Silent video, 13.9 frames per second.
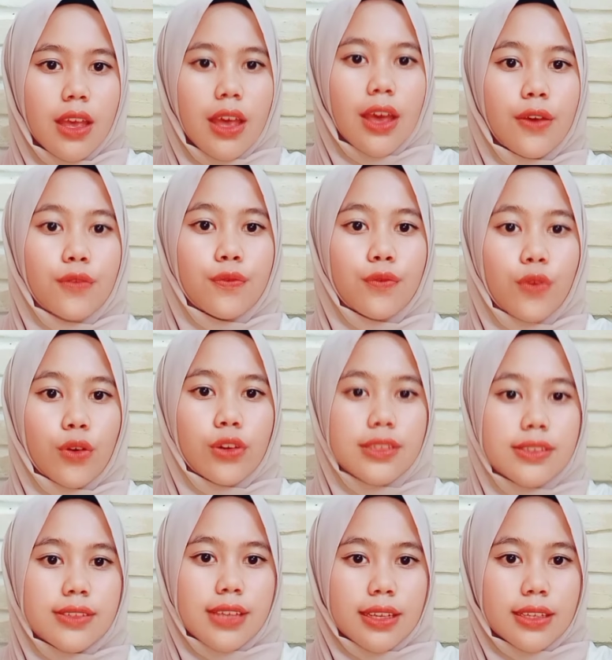And for the
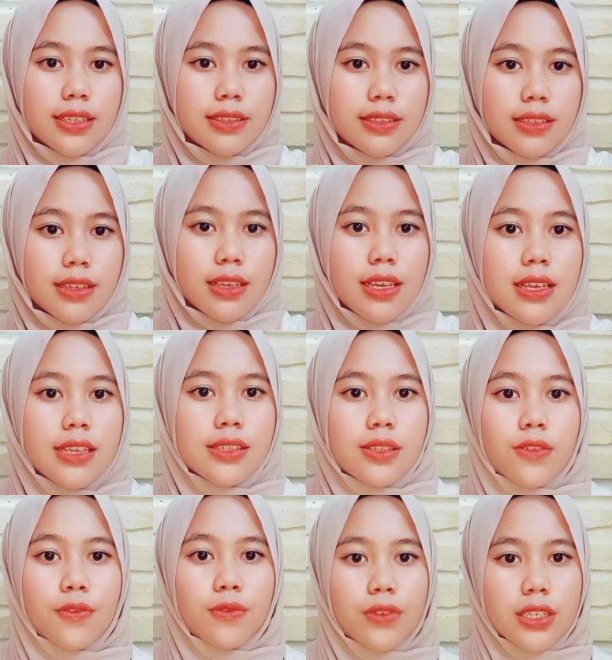second is
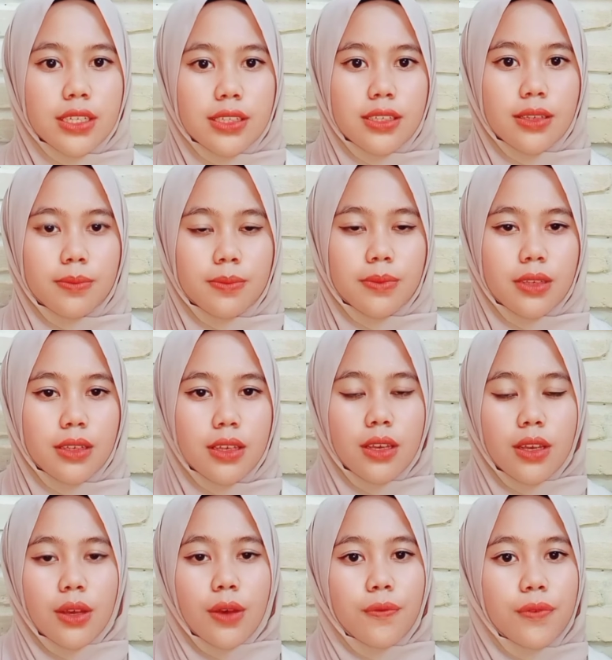fricative.
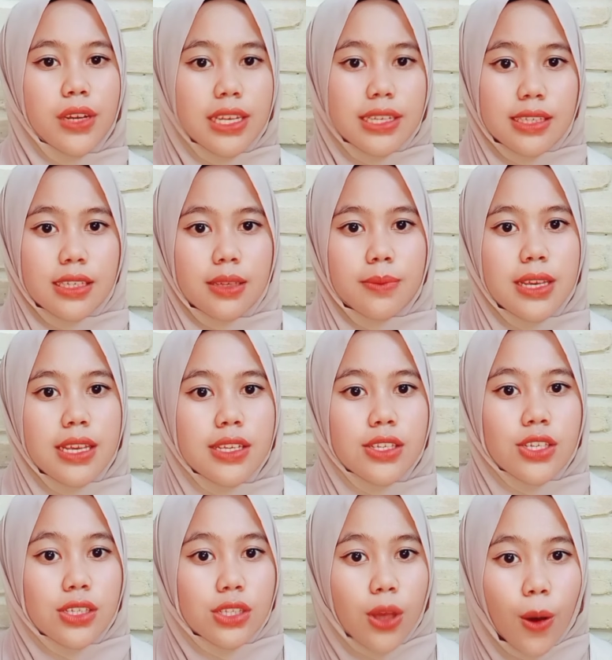Fricative
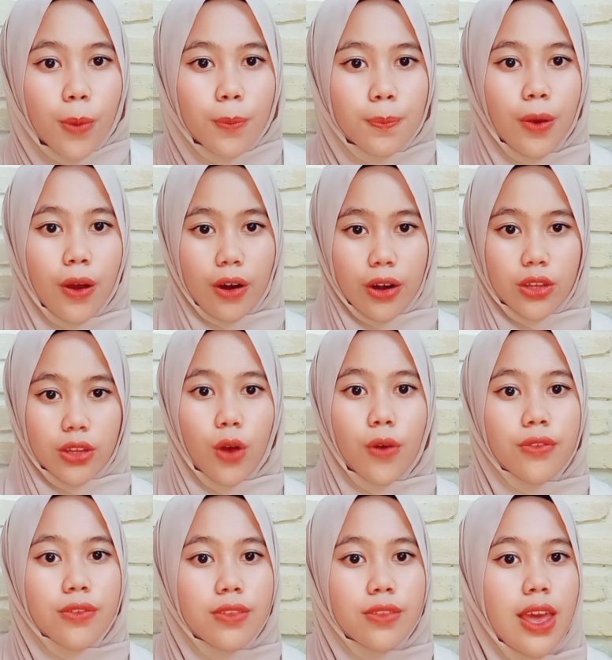is top part of
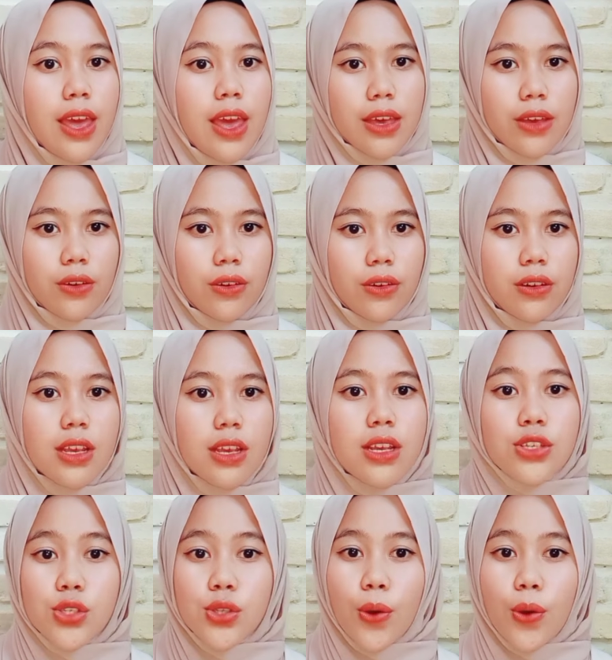the air,
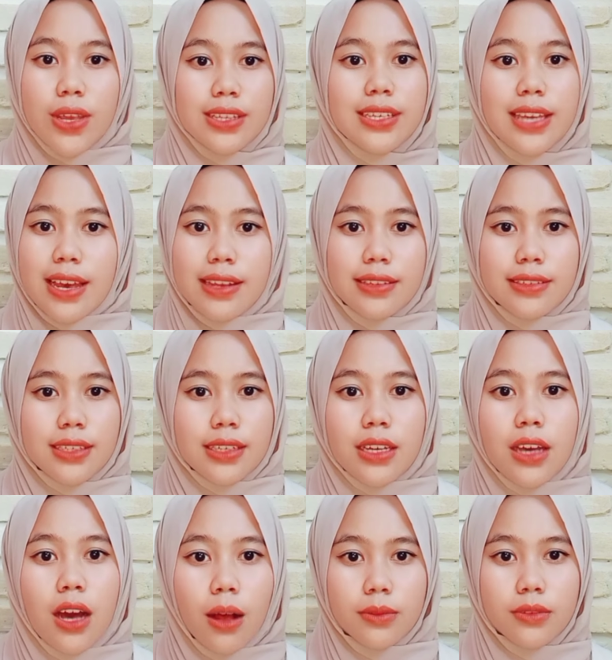so it can't
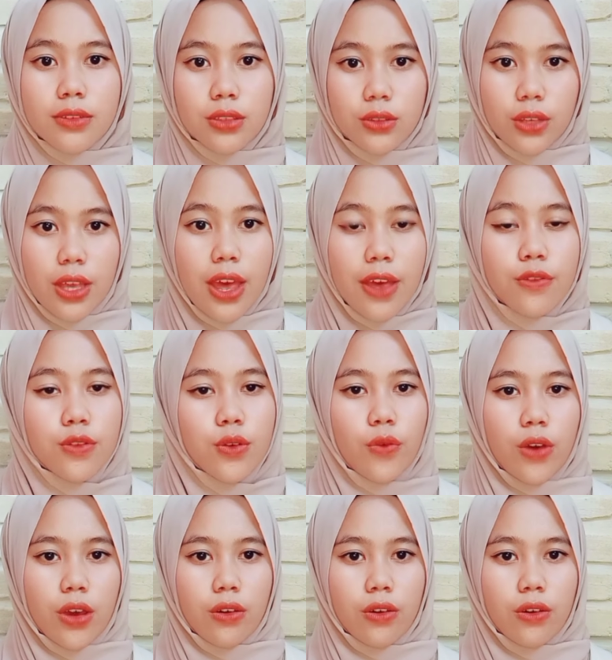come through
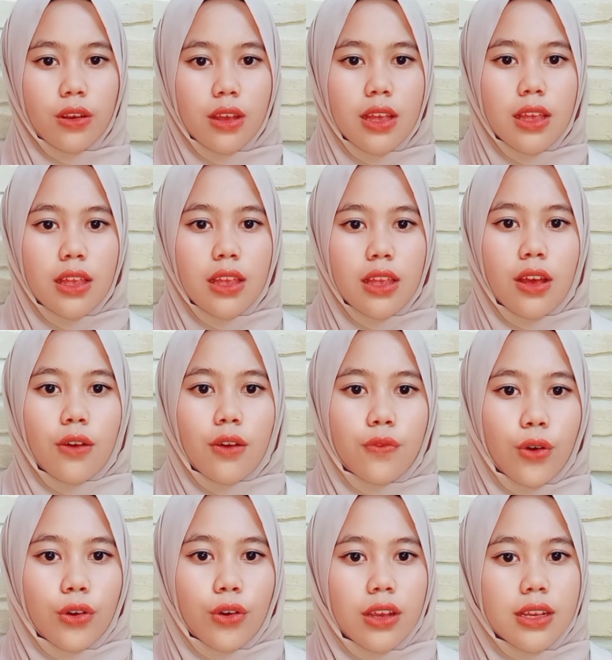everywhere.
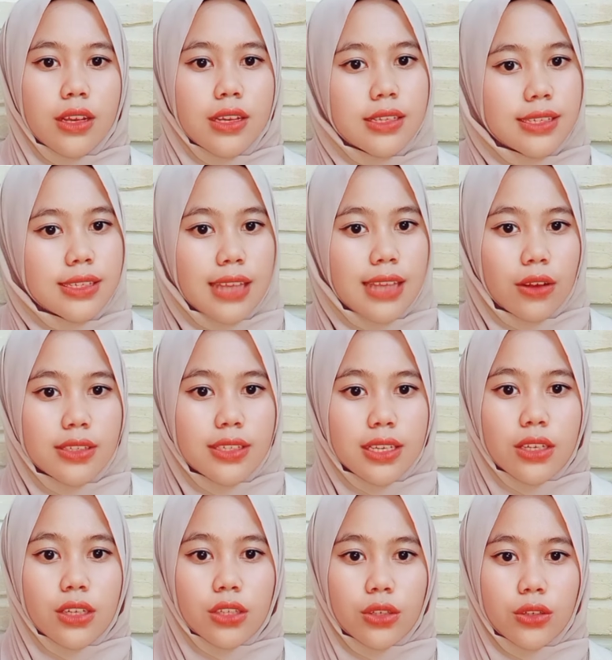For sounds
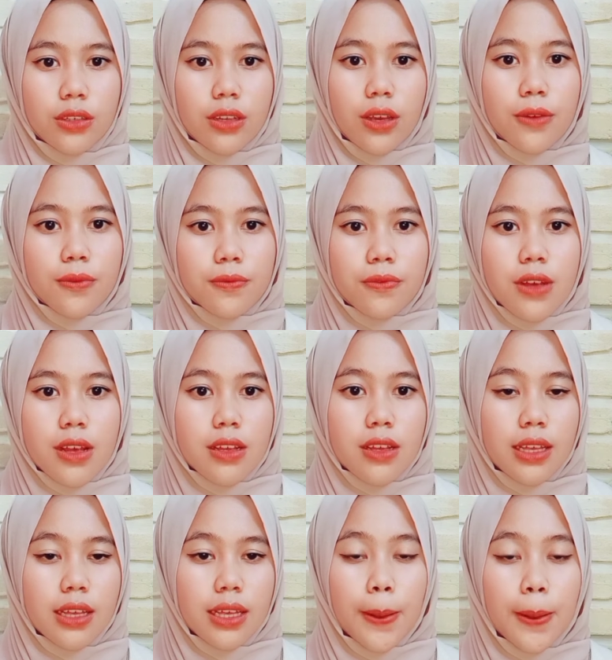include f,
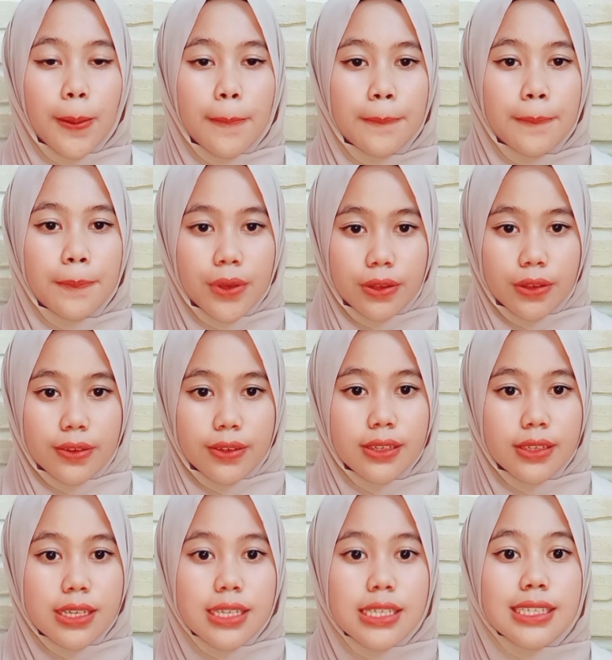b,
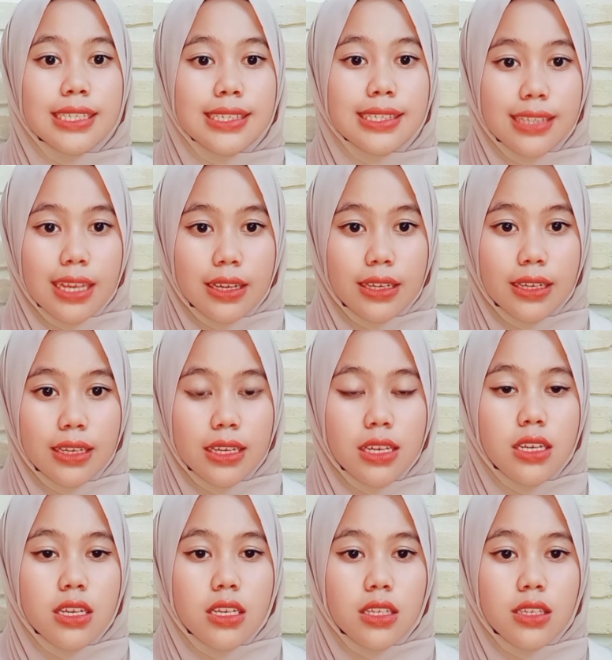s,
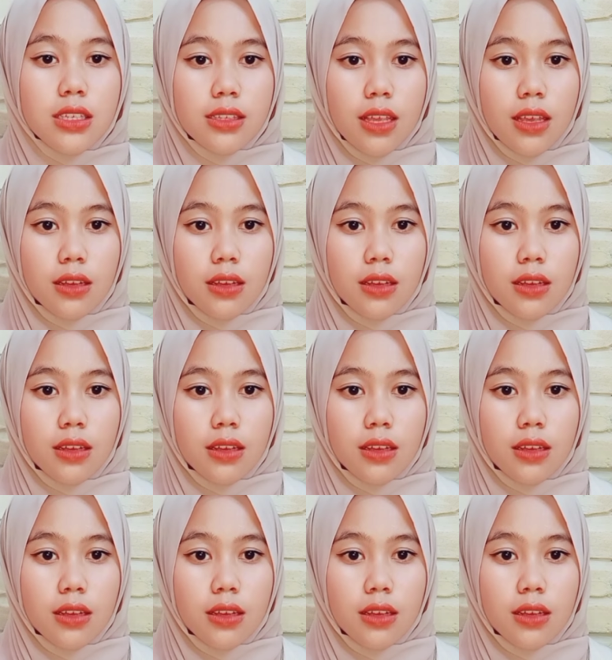z,